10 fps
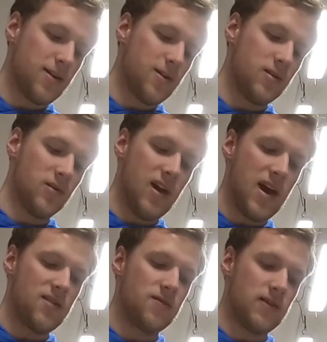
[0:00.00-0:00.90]
here is
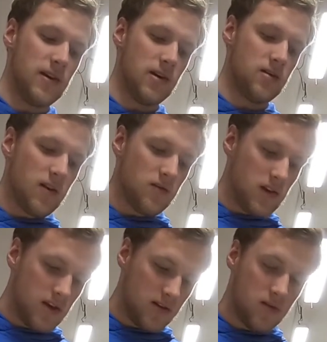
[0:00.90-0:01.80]
envy.
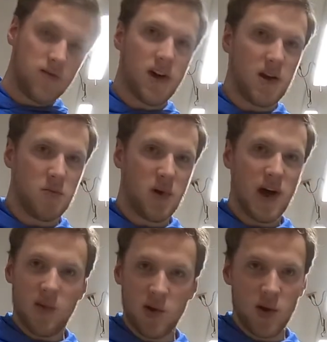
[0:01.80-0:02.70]
Envy is defined
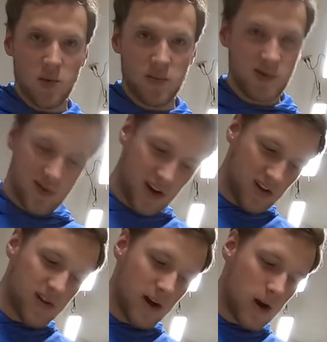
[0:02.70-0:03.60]
by Merriam-Webster
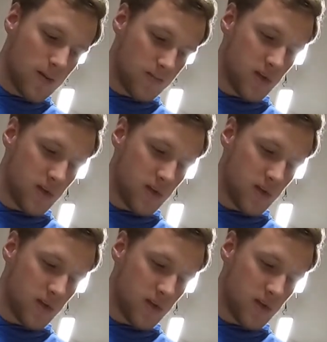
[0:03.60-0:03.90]
Dictionary